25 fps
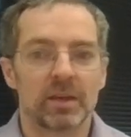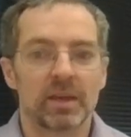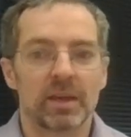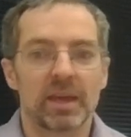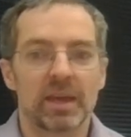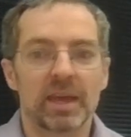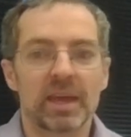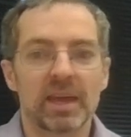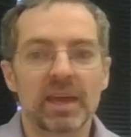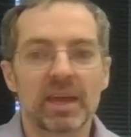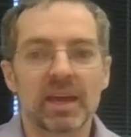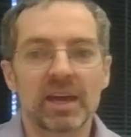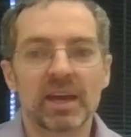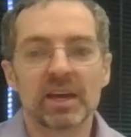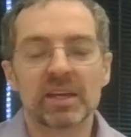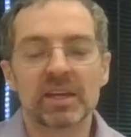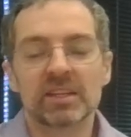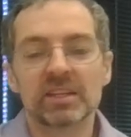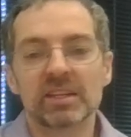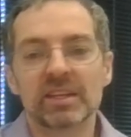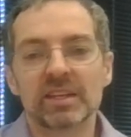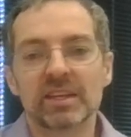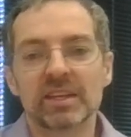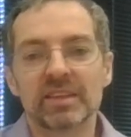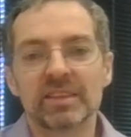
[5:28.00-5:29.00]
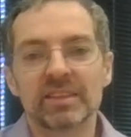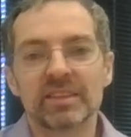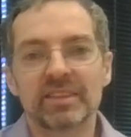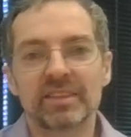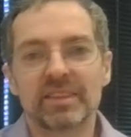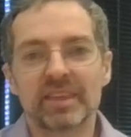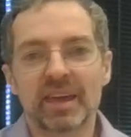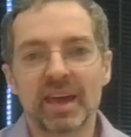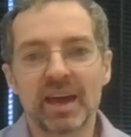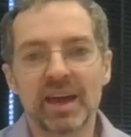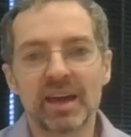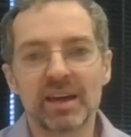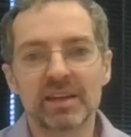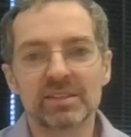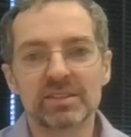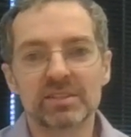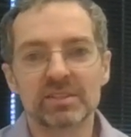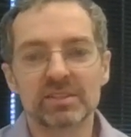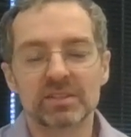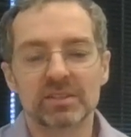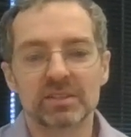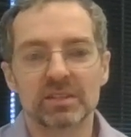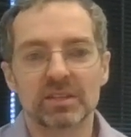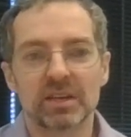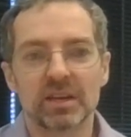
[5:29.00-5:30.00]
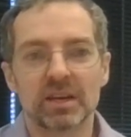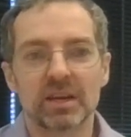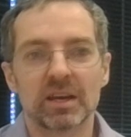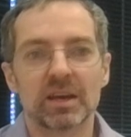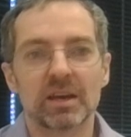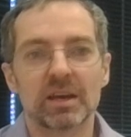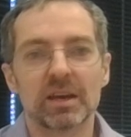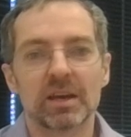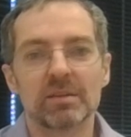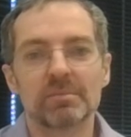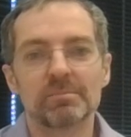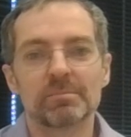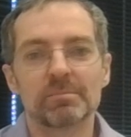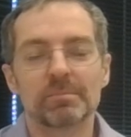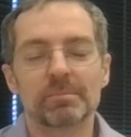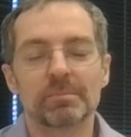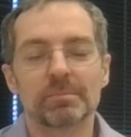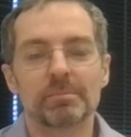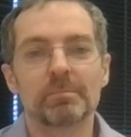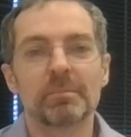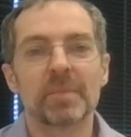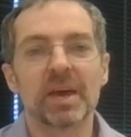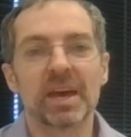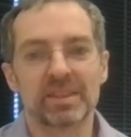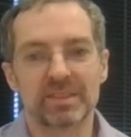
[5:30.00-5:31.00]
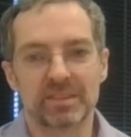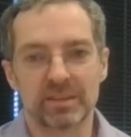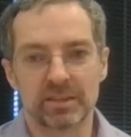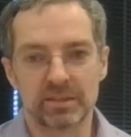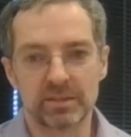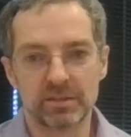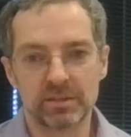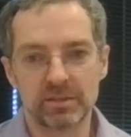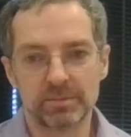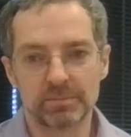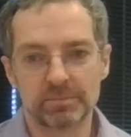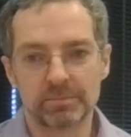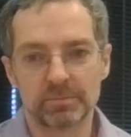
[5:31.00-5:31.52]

And in that method,